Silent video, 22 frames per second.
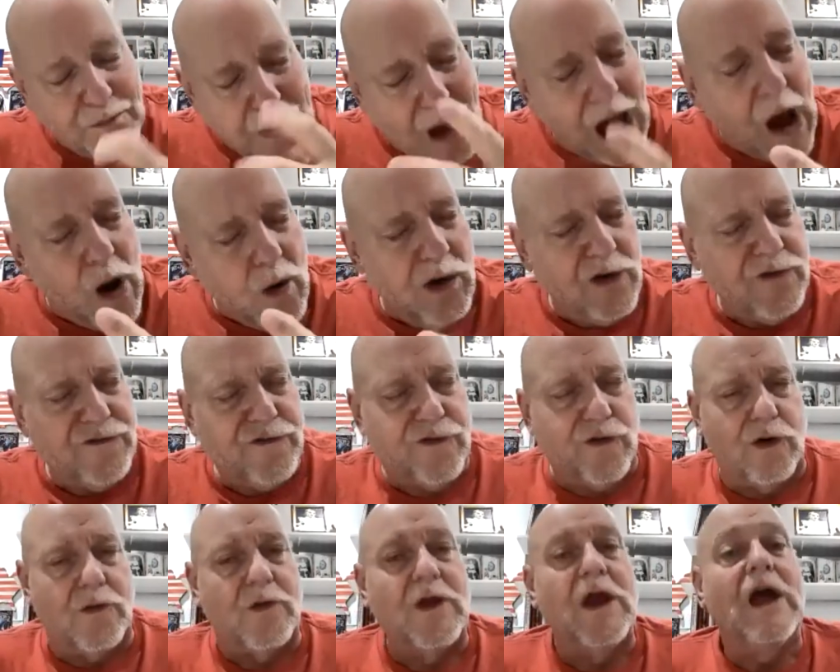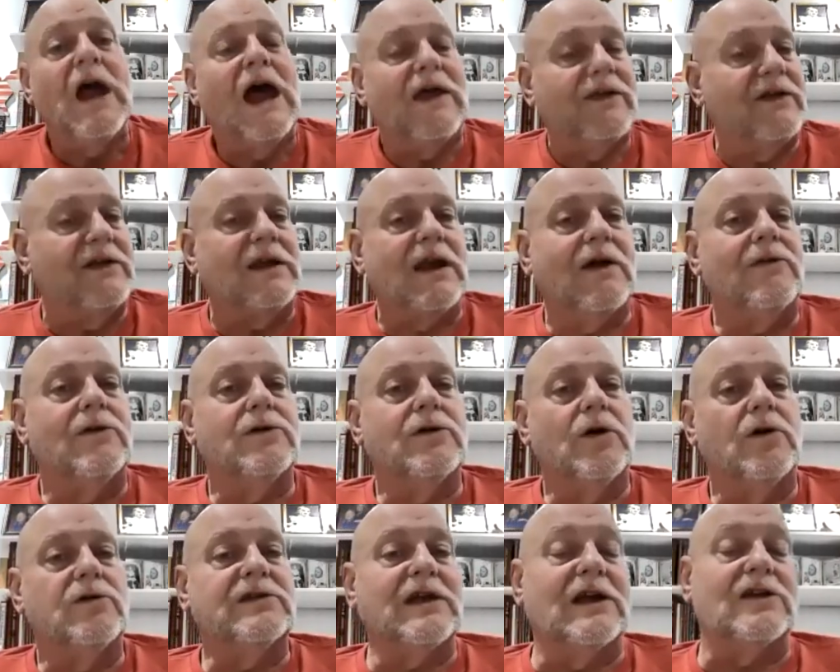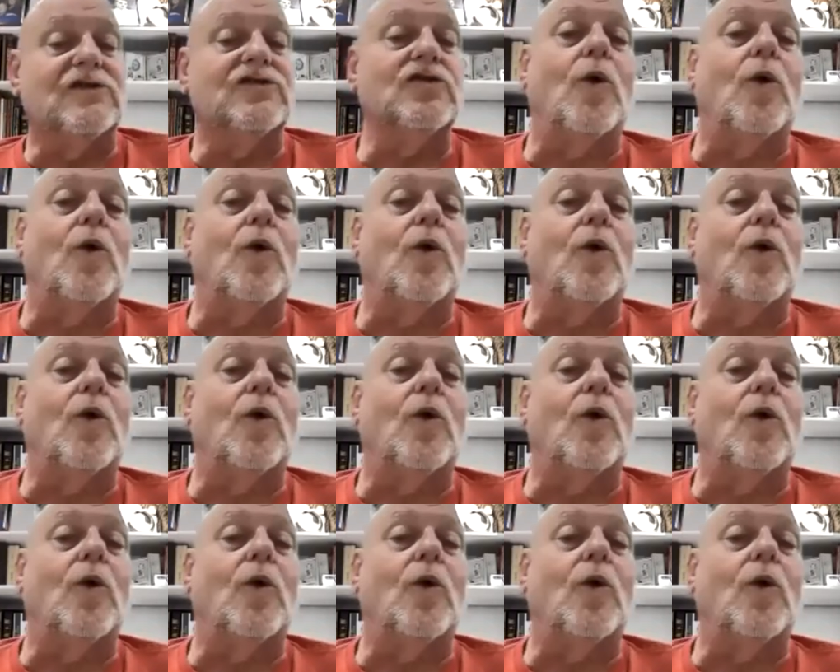powerful, and the devil knows that.